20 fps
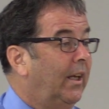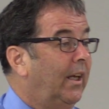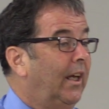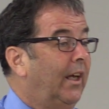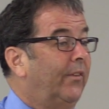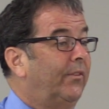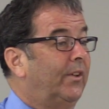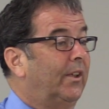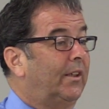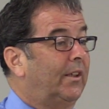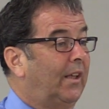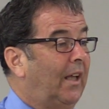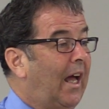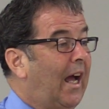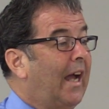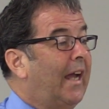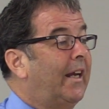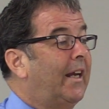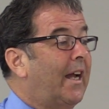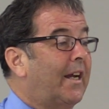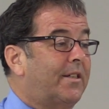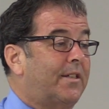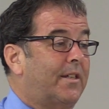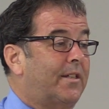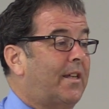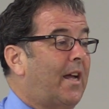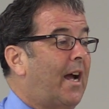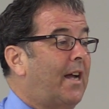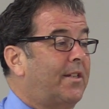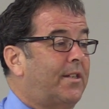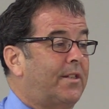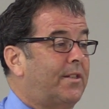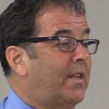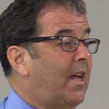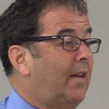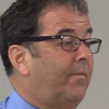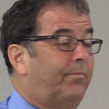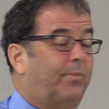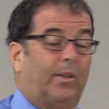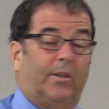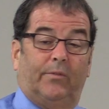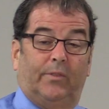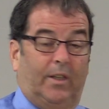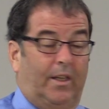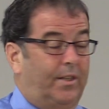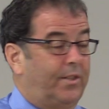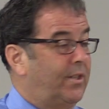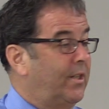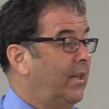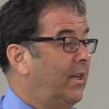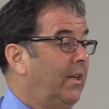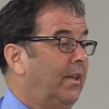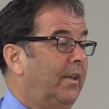If the client exercises that privilege,